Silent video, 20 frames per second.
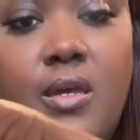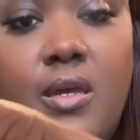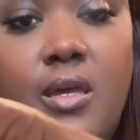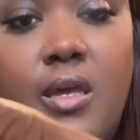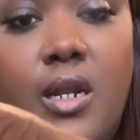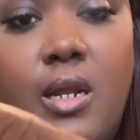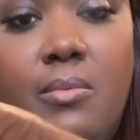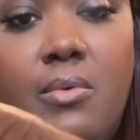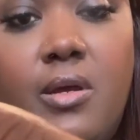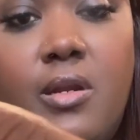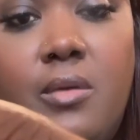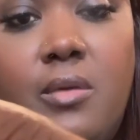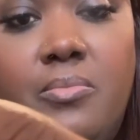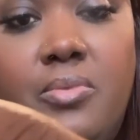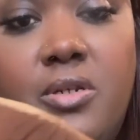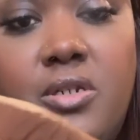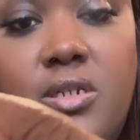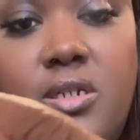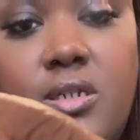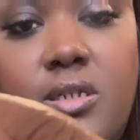and I'm gonna
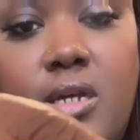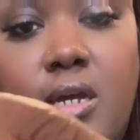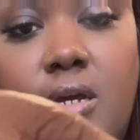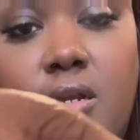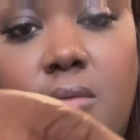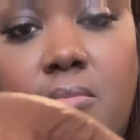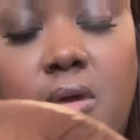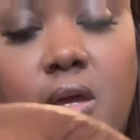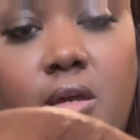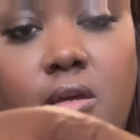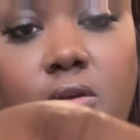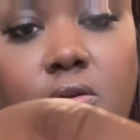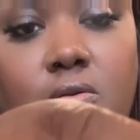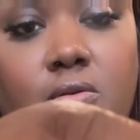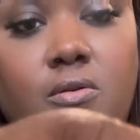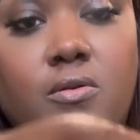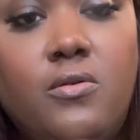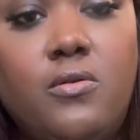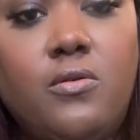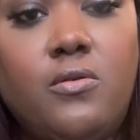push it down in my
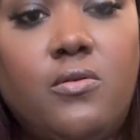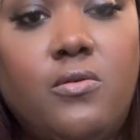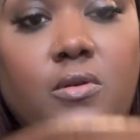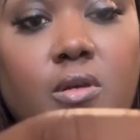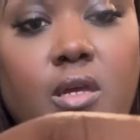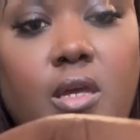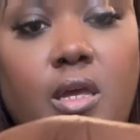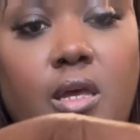cuticle.